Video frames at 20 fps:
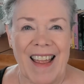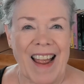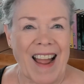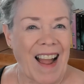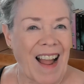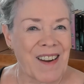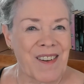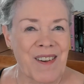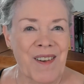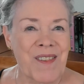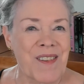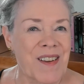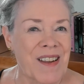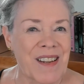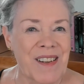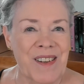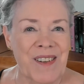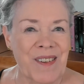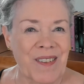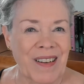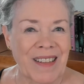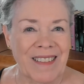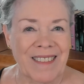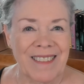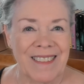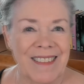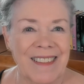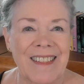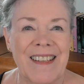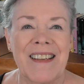I know you can do it.
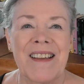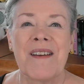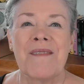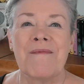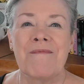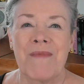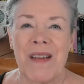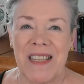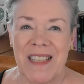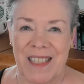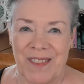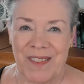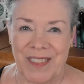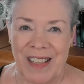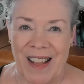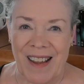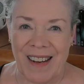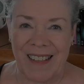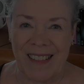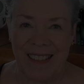Best of luck.